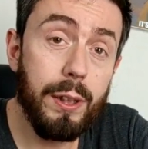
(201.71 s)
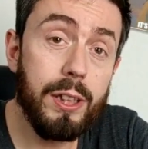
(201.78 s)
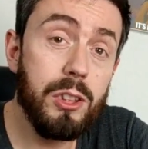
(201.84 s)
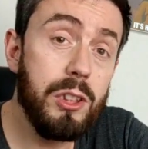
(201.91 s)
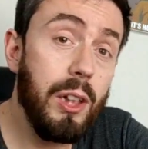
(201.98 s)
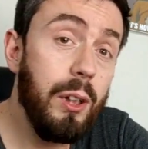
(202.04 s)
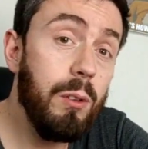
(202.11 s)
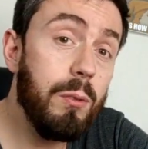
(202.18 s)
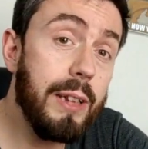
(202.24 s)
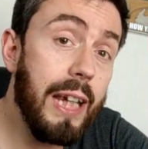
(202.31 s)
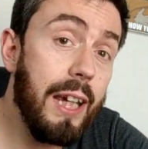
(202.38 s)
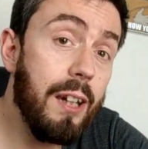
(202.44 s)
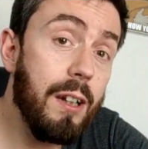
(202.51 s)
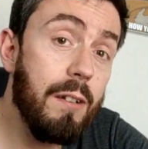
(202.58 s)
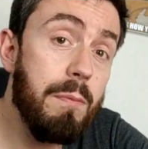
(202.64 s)
with 2
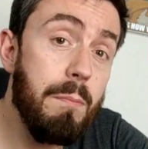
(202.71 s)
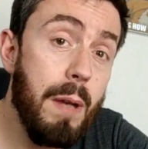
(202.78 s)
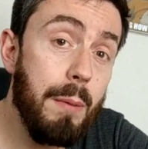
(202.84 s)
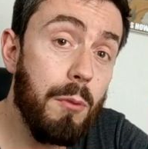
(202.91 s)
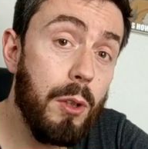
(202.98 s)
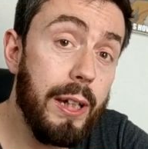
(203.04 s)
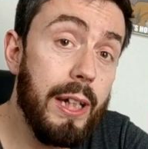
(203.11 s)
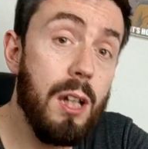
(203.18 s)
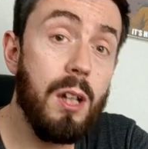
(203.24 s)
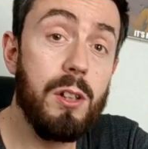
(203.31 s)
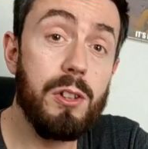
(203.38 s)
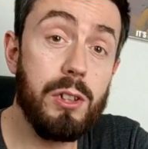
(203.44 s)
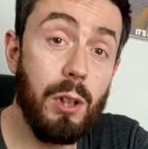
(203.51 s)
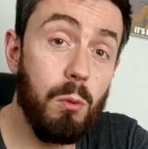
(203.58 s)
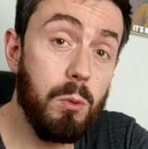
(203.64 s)
gig of memory
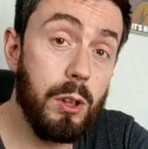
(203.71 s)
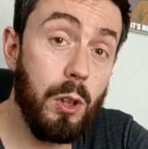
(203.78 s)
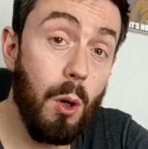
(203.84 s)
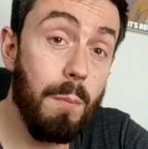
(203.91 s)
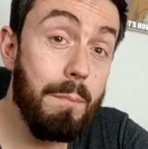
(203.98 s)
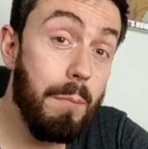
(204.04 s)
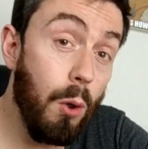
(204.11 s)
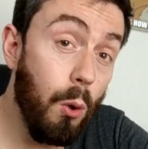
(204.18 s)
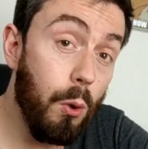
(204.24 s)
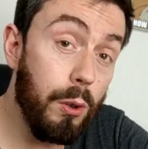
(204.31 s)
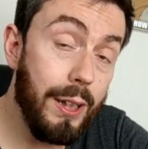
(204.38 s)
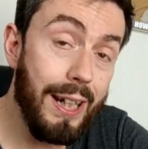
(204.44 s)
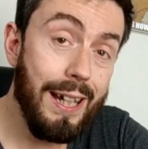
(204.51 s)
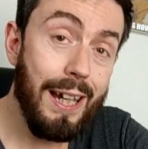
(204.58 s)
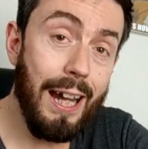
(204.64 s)
soldered on
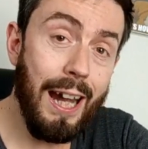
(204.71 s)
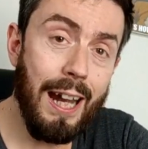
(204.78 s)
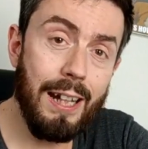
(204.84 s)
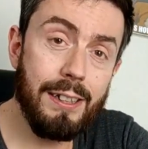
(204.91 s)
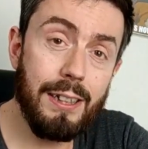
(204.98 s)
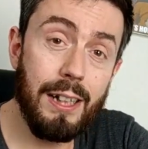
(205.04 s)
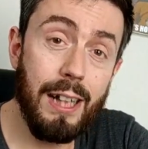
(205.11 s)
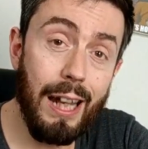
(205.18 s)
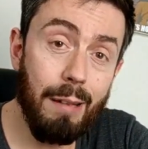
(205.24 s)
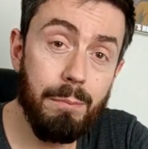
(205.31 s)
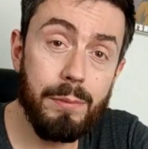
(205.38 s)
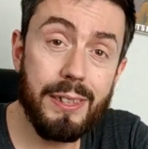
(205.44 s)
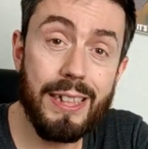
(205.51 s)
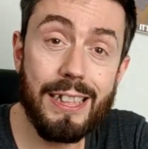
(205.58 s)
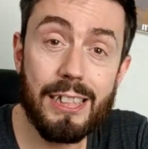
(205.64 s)
board and an
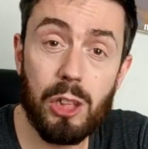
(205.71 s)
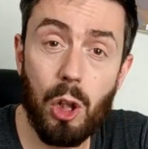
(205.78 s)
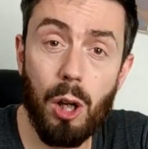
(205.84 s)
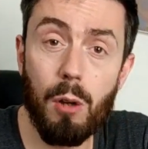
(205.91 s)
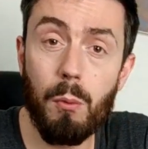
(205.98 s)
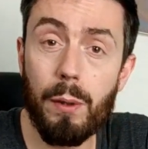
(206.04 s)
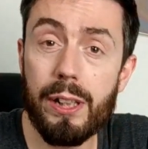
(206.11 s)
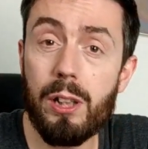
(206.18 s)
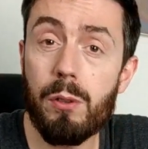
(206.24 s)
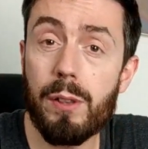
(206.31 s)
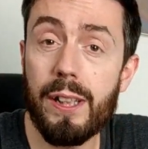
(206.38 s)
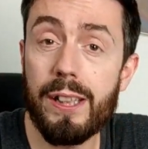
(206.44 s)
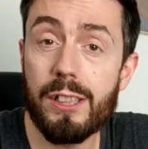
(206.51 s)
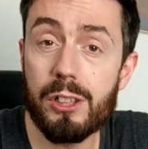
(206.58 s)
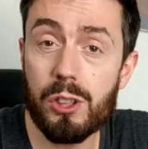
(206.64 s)
empty slot where you
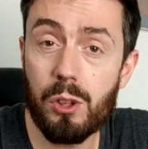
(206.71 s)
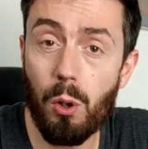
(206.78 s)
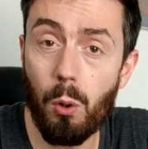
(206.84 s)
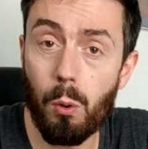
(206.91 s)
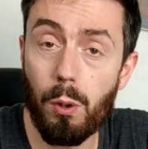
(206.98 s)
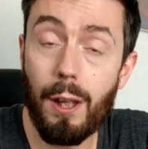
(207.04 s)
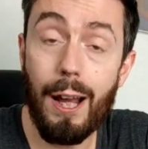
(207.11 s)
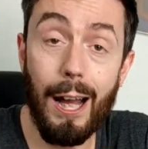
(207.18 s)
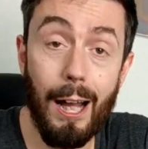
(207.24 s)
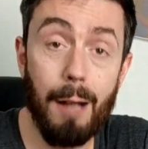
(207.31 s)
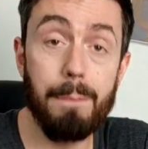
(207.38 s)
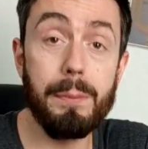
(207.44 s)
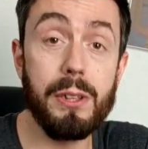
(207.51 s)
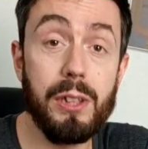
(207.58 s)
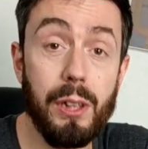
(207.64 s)
can install
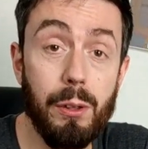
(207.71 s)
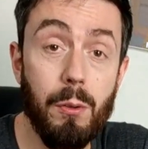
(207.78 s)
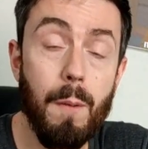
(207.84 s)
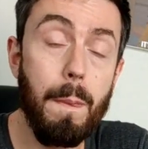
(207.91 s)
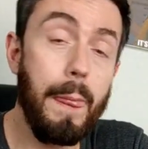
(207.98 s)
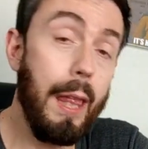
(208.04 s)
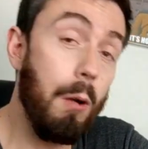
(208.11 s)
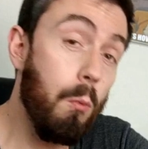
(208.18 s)
up to